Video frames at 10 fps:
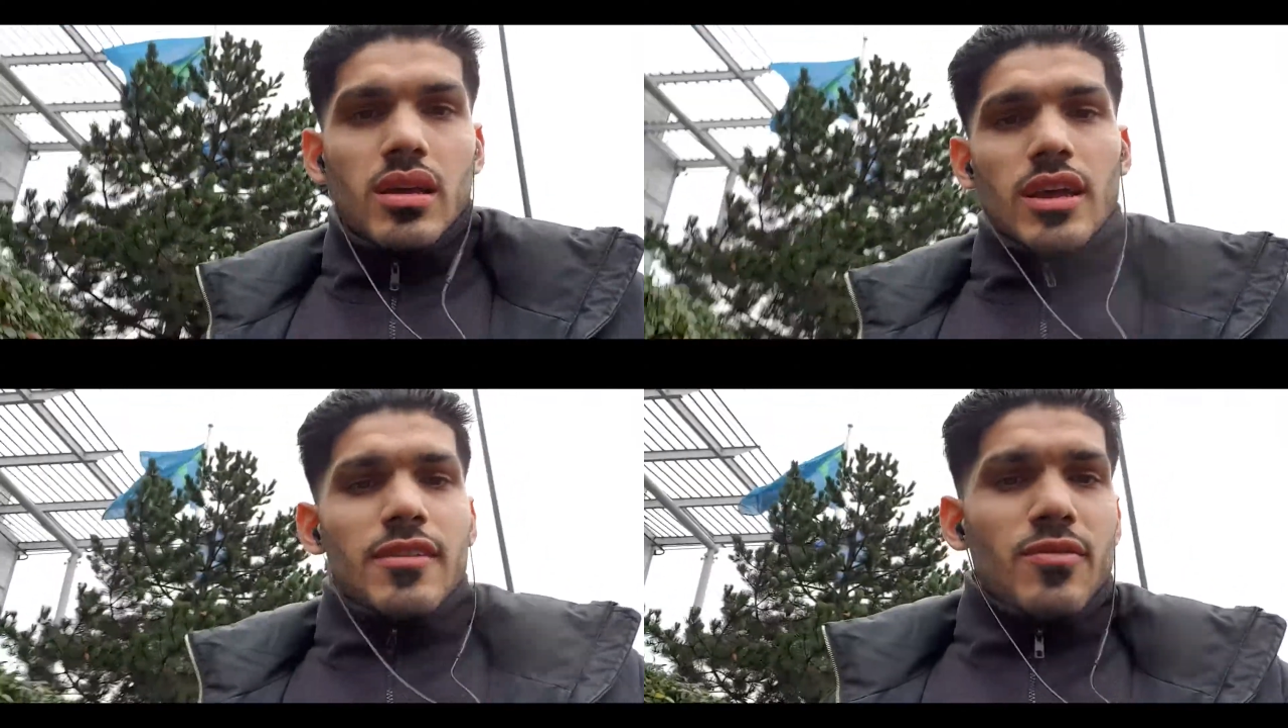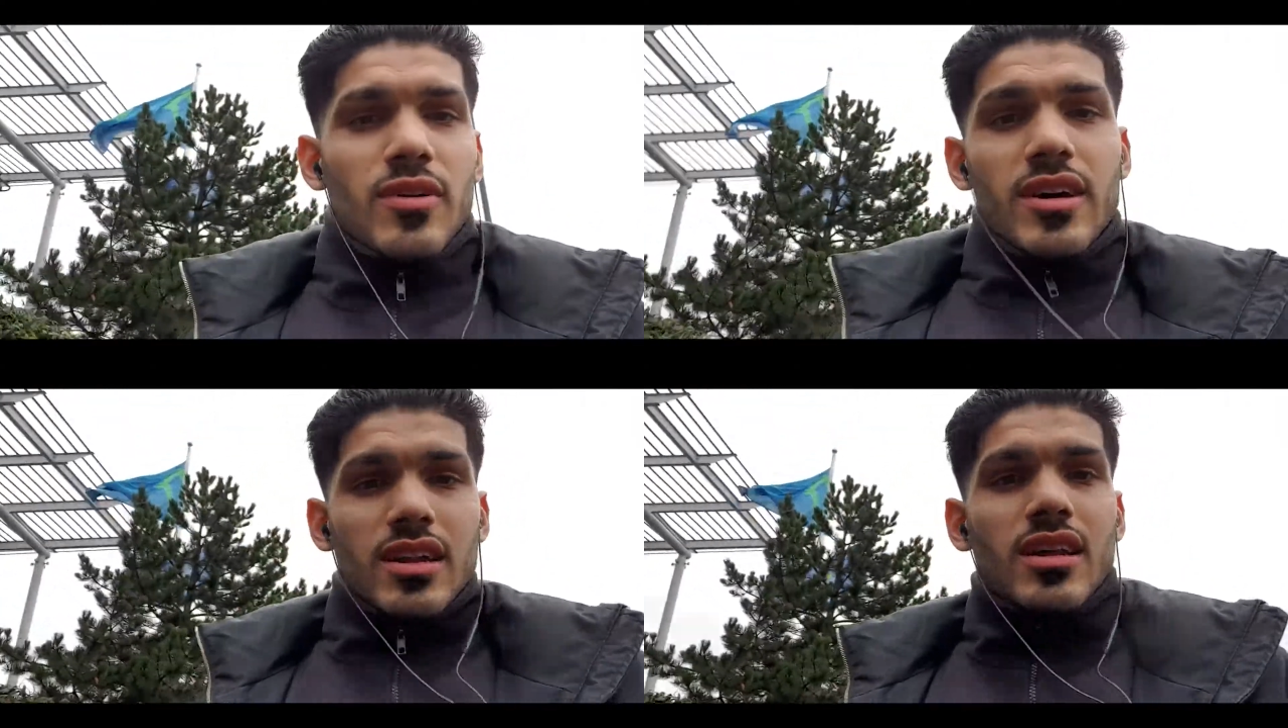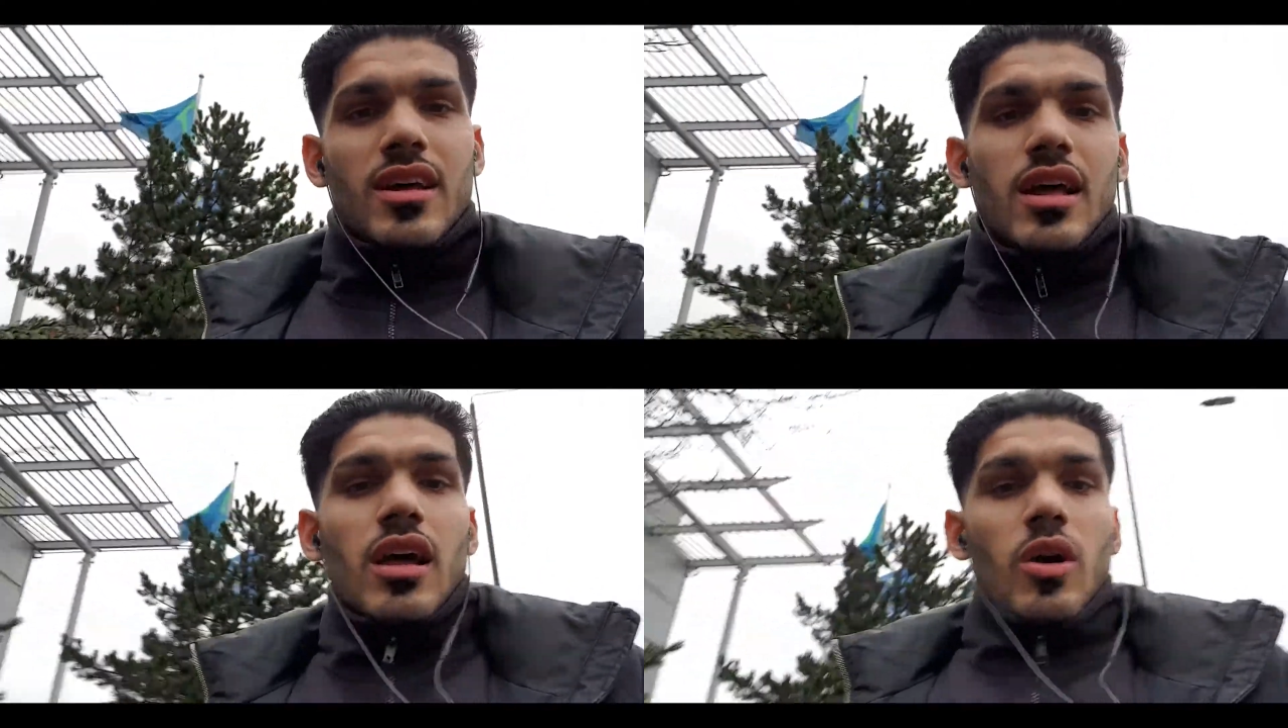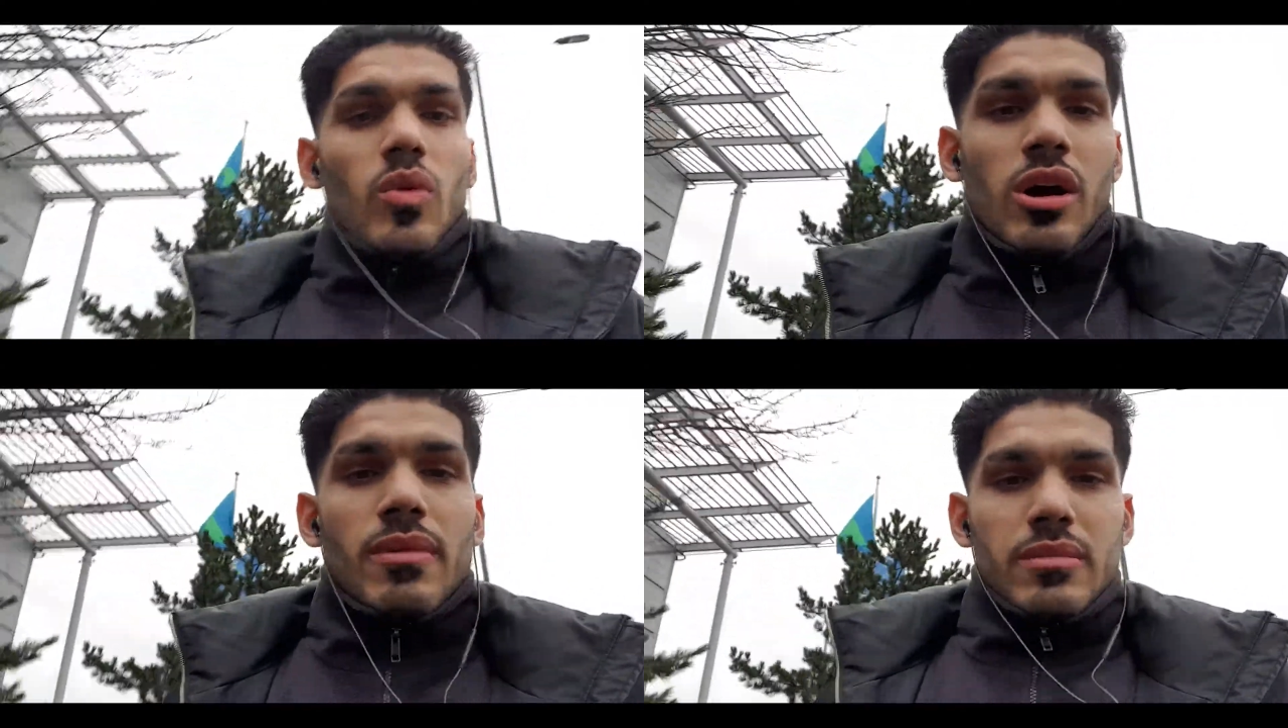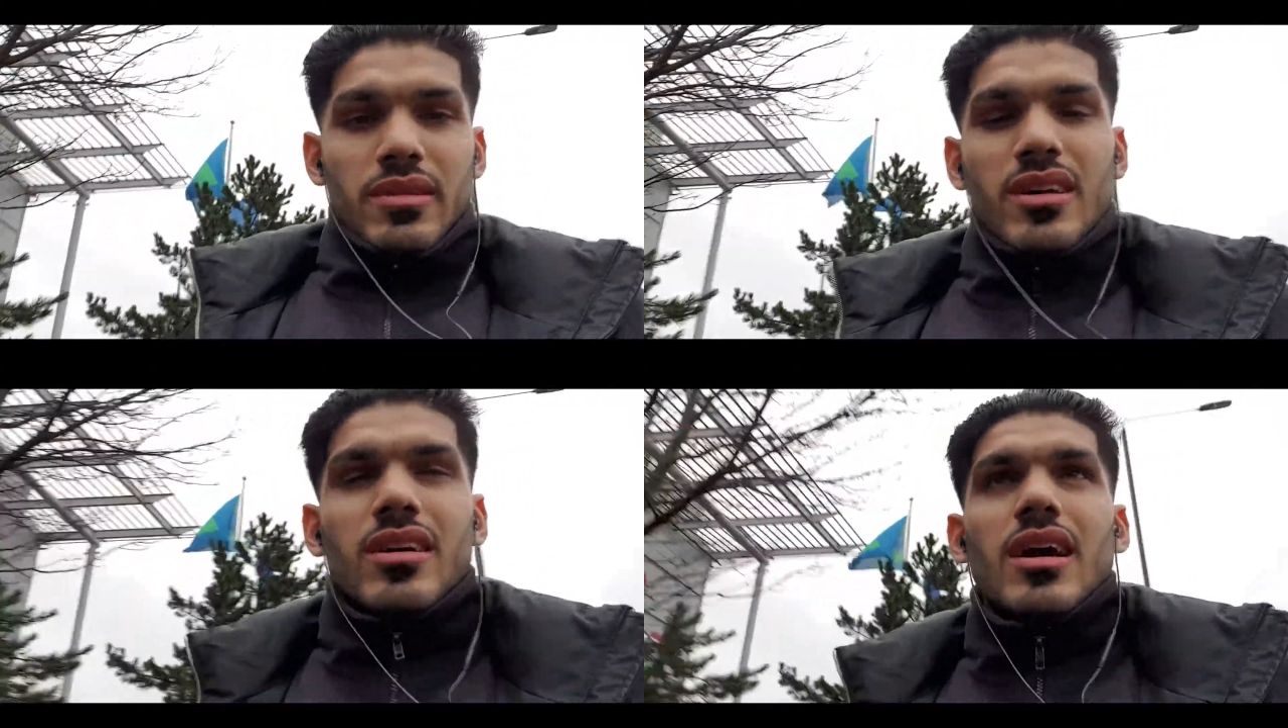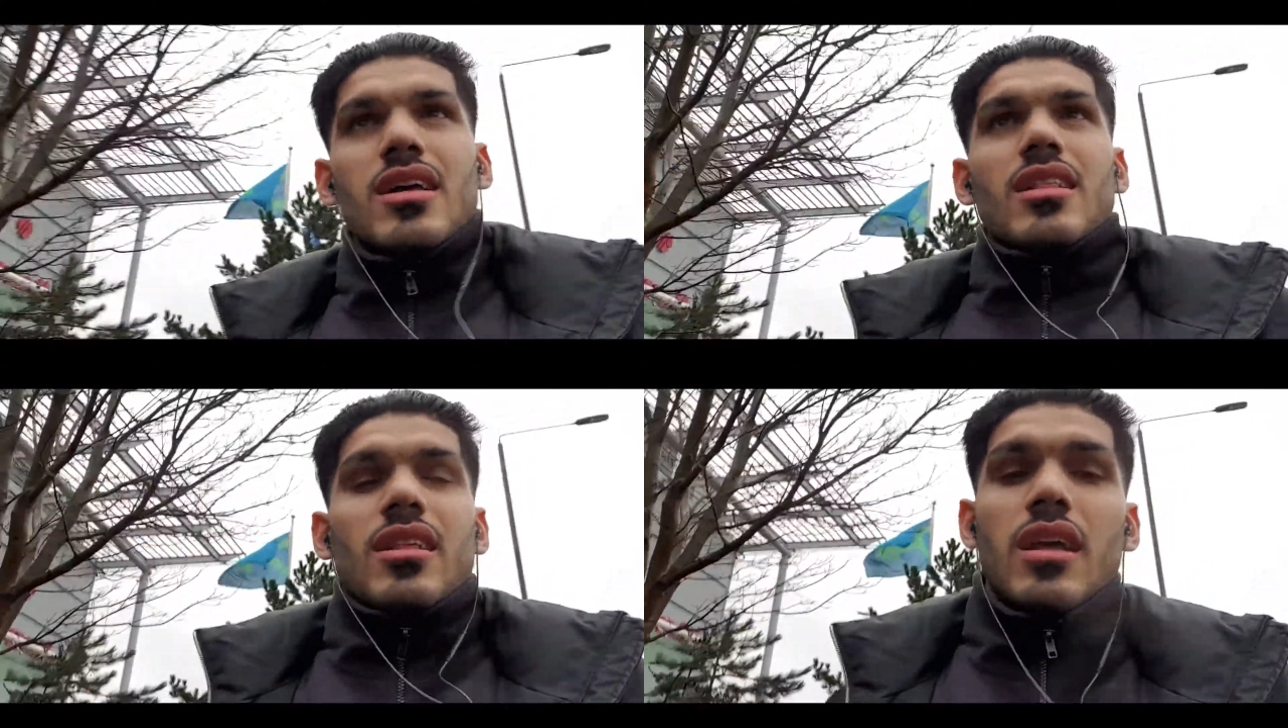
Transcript: Hey everyone, welcome back to my channel guys.